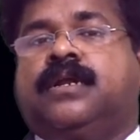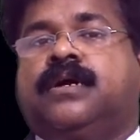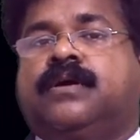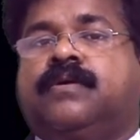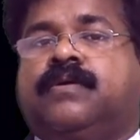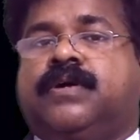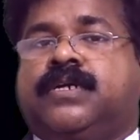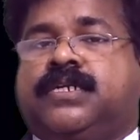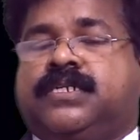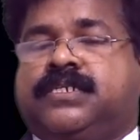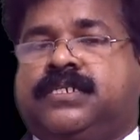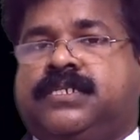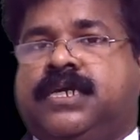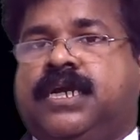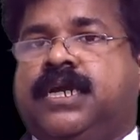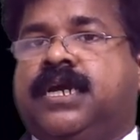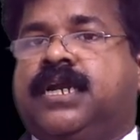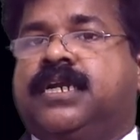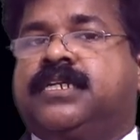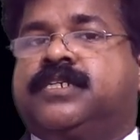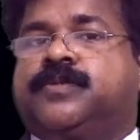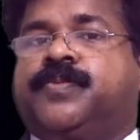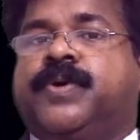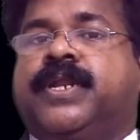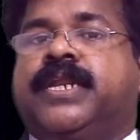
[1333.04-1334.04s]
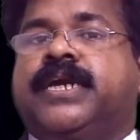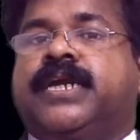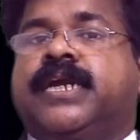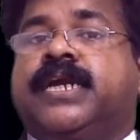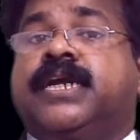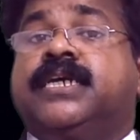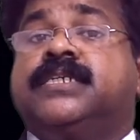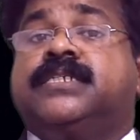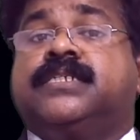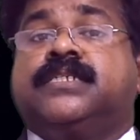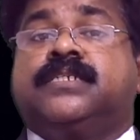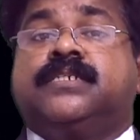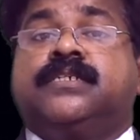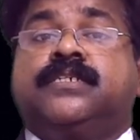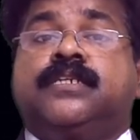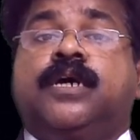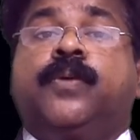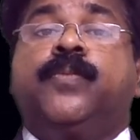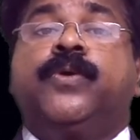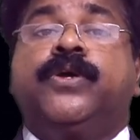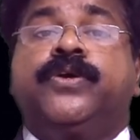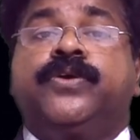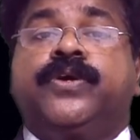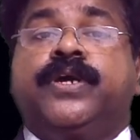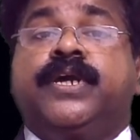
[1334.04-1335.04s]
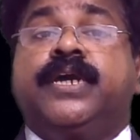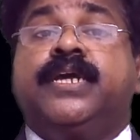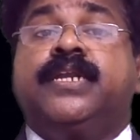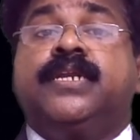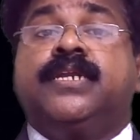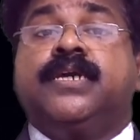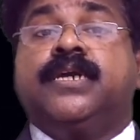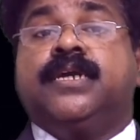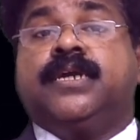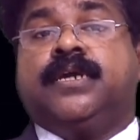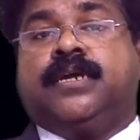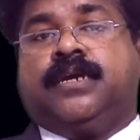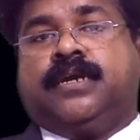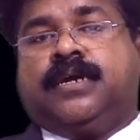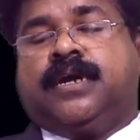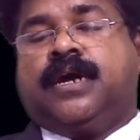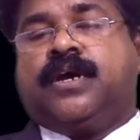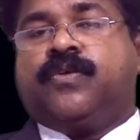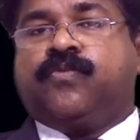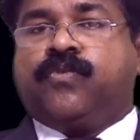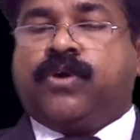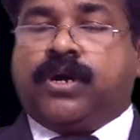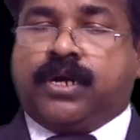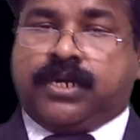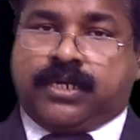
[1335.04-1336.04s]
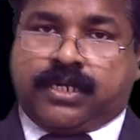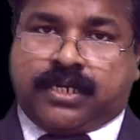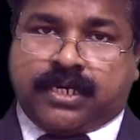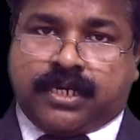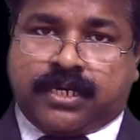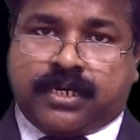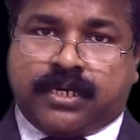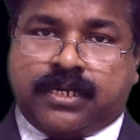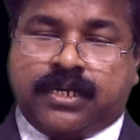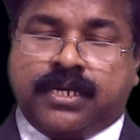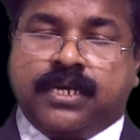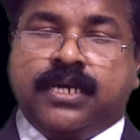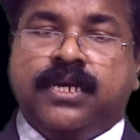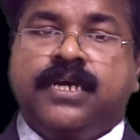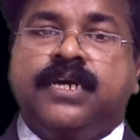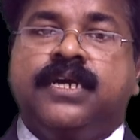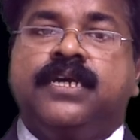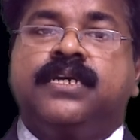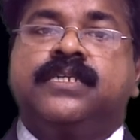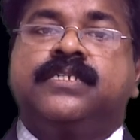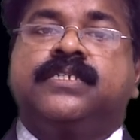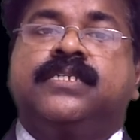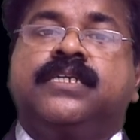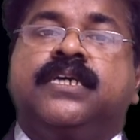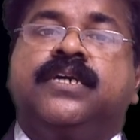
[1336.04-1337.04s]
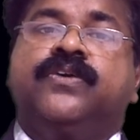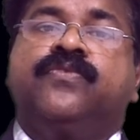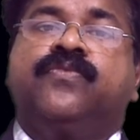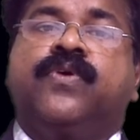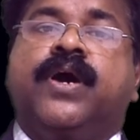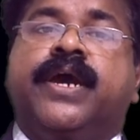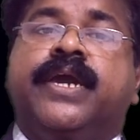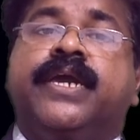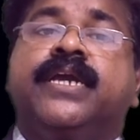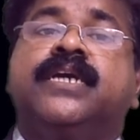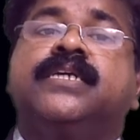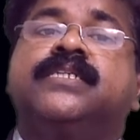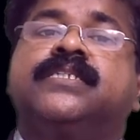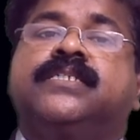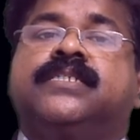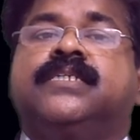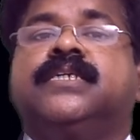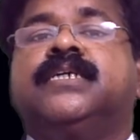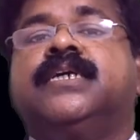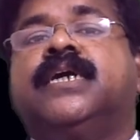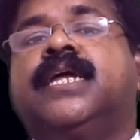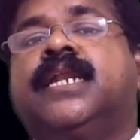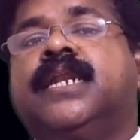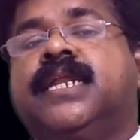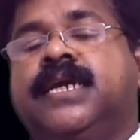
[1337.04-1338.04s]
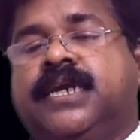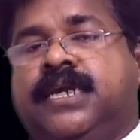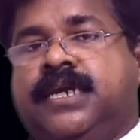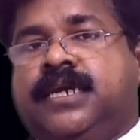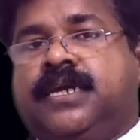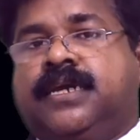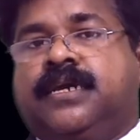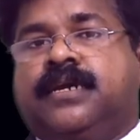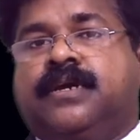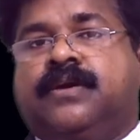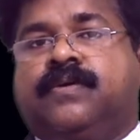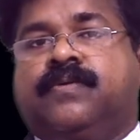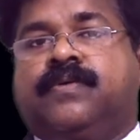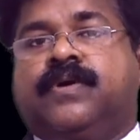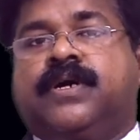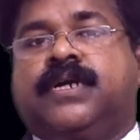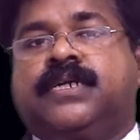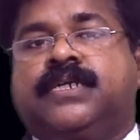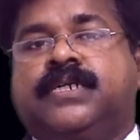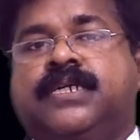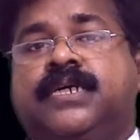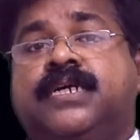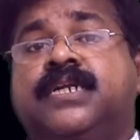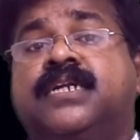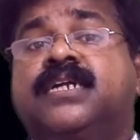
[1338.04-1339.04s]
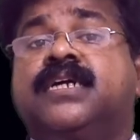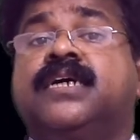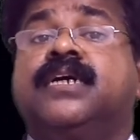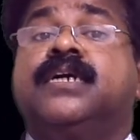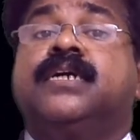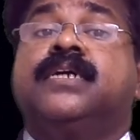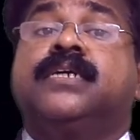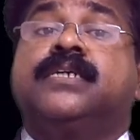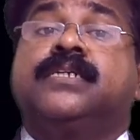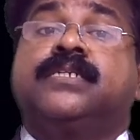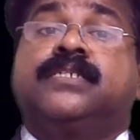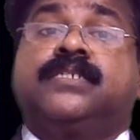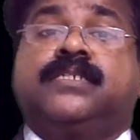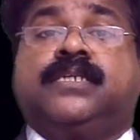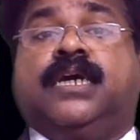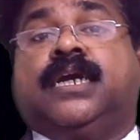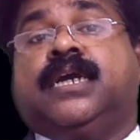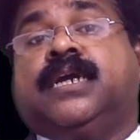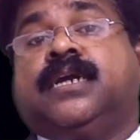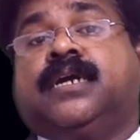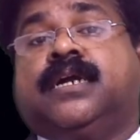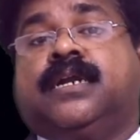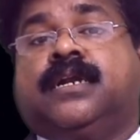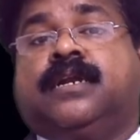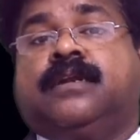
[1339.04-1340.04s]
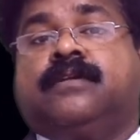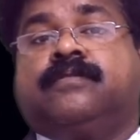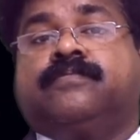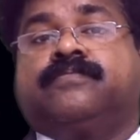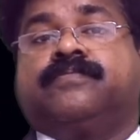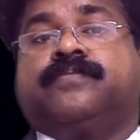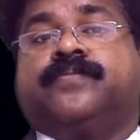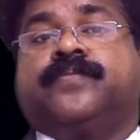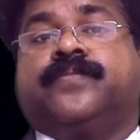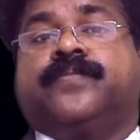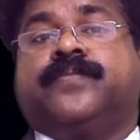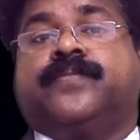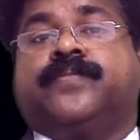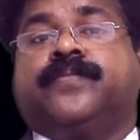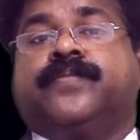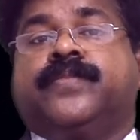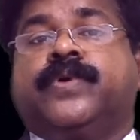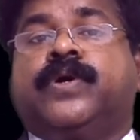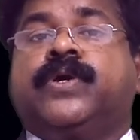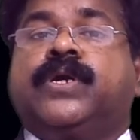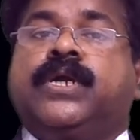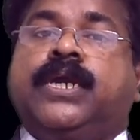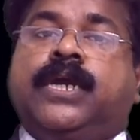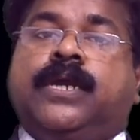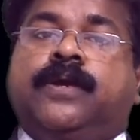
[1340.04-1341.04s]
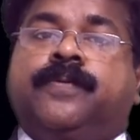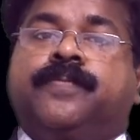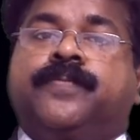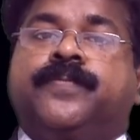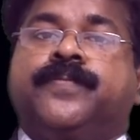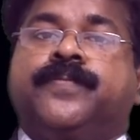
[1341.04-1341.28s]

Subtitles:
Water cycle spelling is W-A-T-E-R. Water. C-Y-C-L-E. Water cycle. Okay.